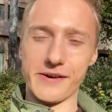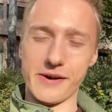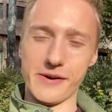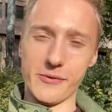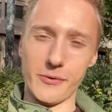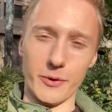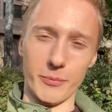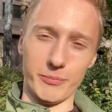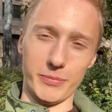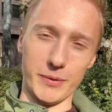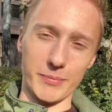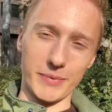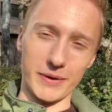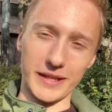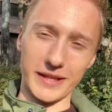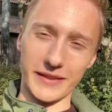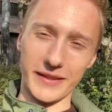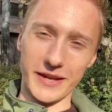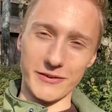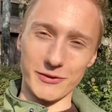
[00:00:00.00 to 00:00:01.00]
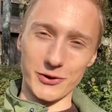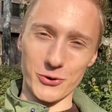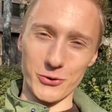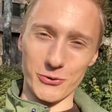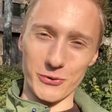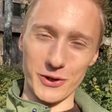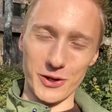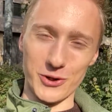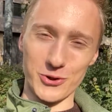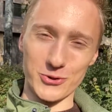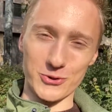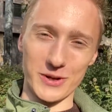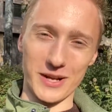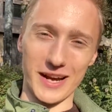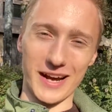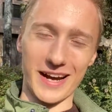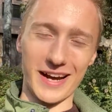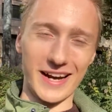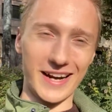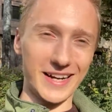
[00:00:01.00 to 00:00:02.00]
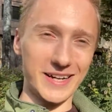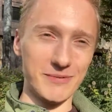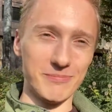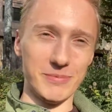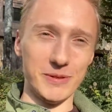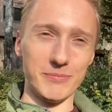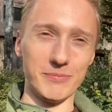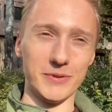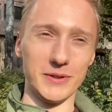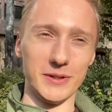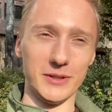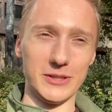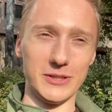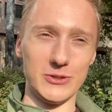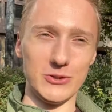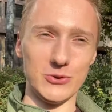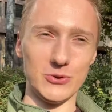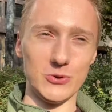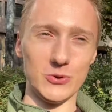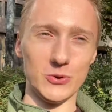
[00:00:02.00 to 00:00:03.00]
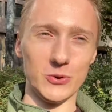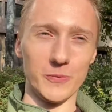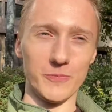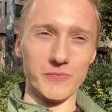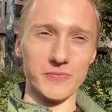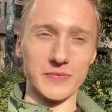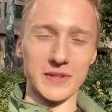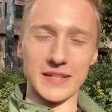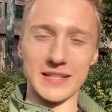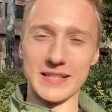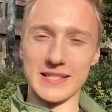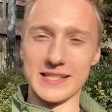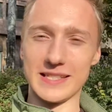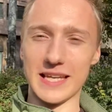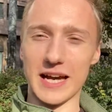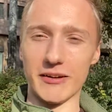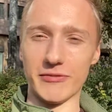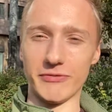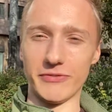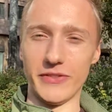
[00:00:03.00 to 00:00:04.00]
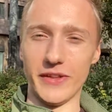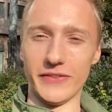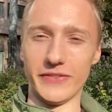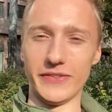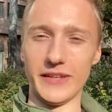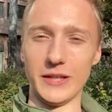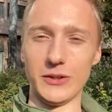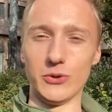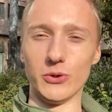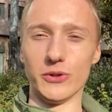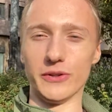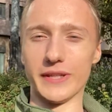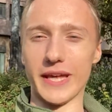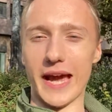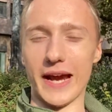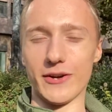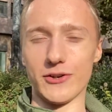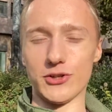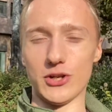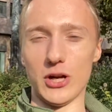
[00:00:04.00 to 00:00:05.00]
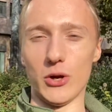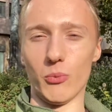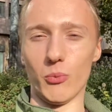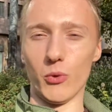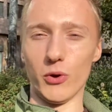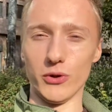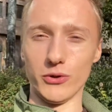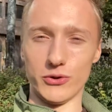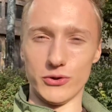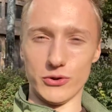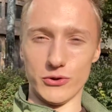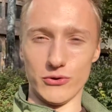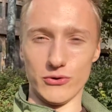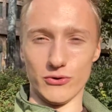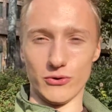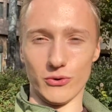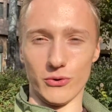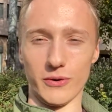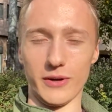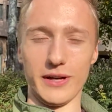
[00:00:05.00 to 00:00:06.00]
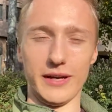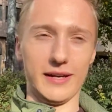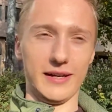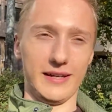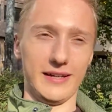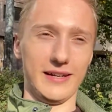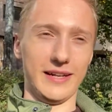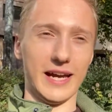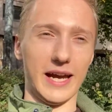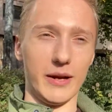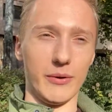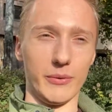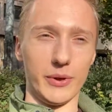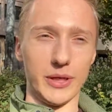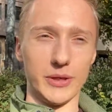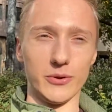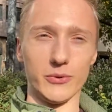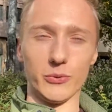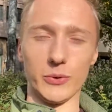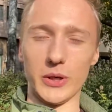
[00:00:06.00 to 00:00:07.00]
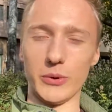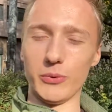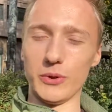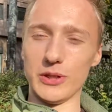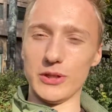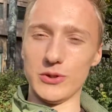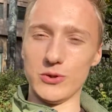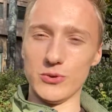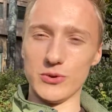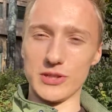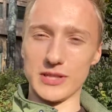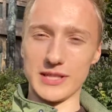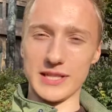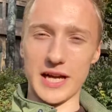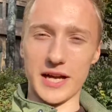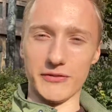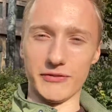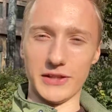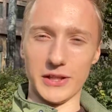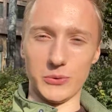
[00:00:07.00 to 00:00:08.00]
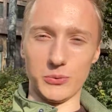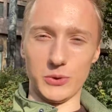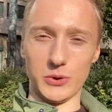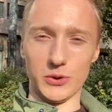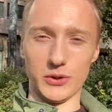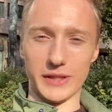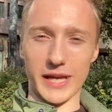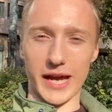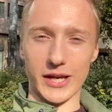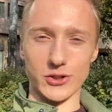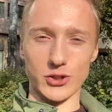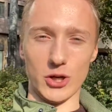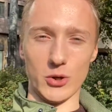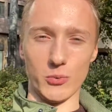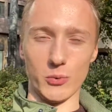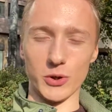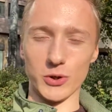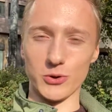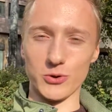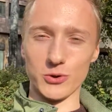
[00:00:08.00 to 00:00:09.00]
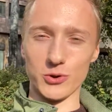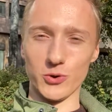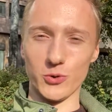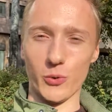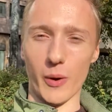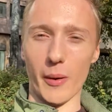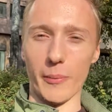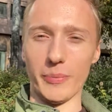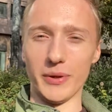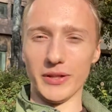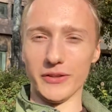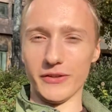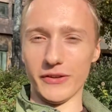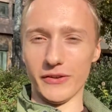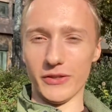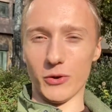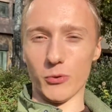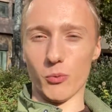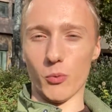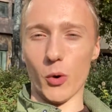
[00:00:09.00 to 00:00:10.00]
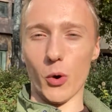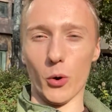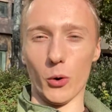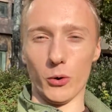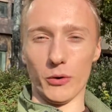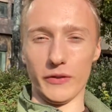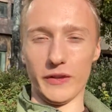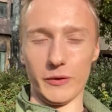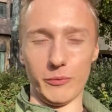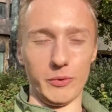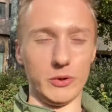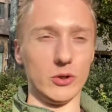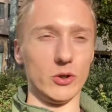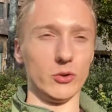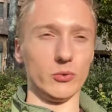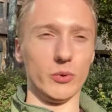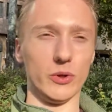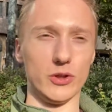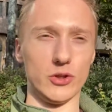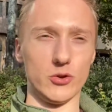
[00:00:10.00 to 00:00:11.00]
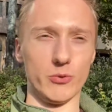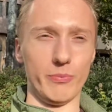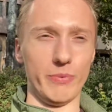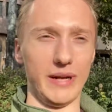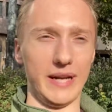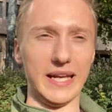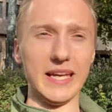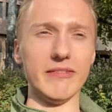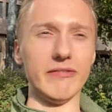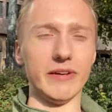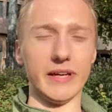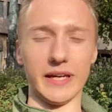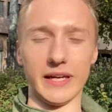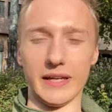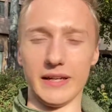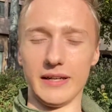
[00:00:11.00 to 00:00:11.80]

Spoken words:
When people are never who they truly are, people do stuff that they don't actually want to do. And when we do stuff that we don't actually want to do, we're building the world that we don't want to be living